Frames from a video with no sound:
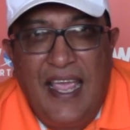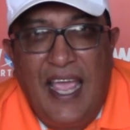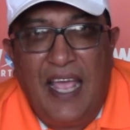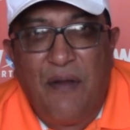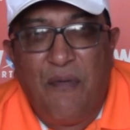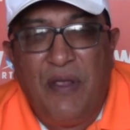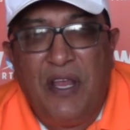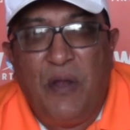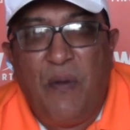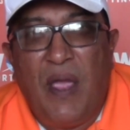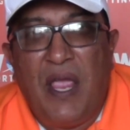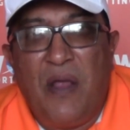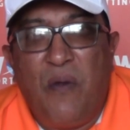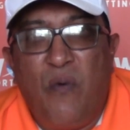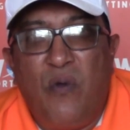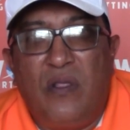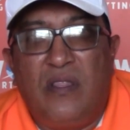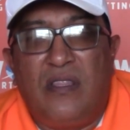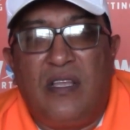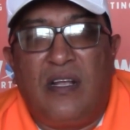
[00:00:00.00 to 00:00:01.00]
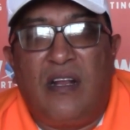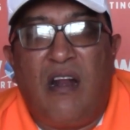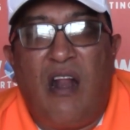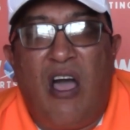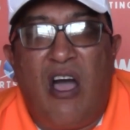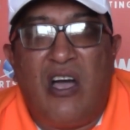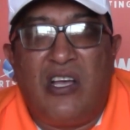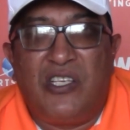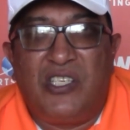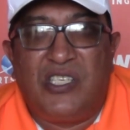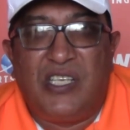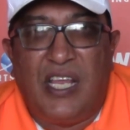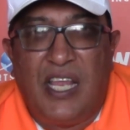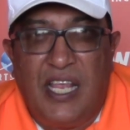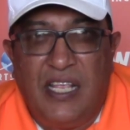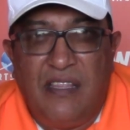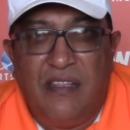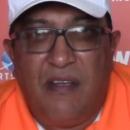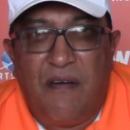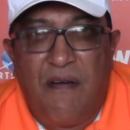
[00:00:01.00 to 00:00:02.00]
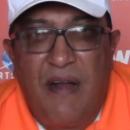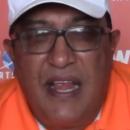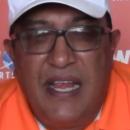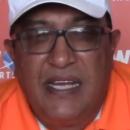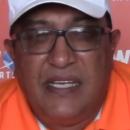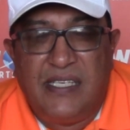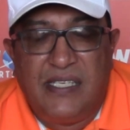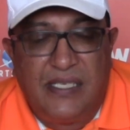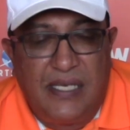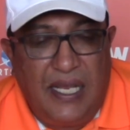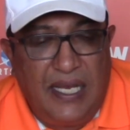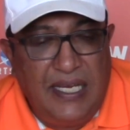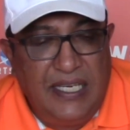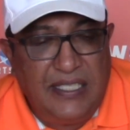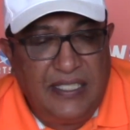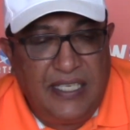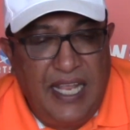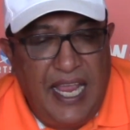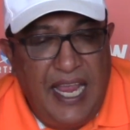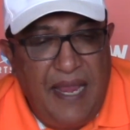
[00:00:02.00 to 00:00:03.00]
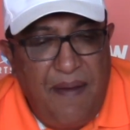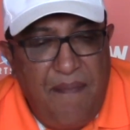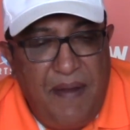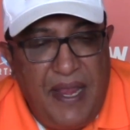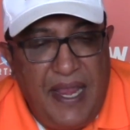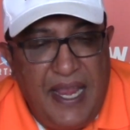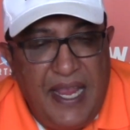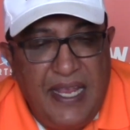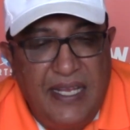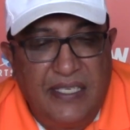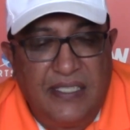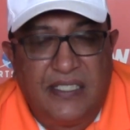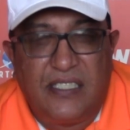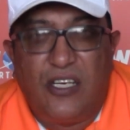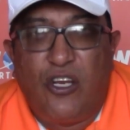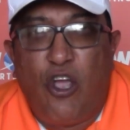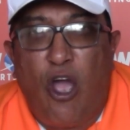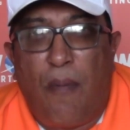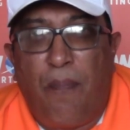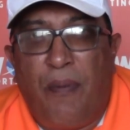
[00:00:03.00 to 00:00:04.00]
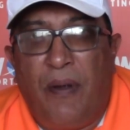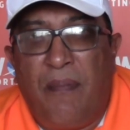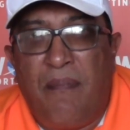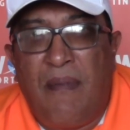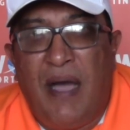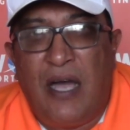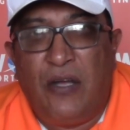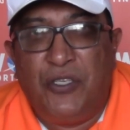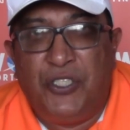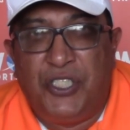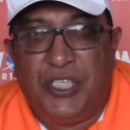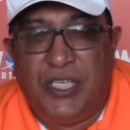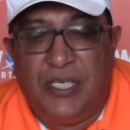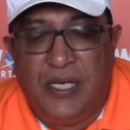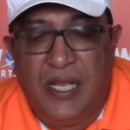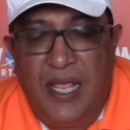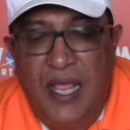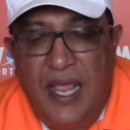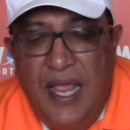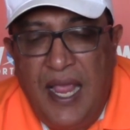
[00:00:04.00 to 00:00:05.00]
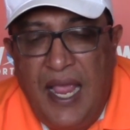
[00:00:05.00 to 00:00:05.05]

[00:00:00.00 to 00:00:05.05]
And we're going with the class in the race. His name is Copper Mountain,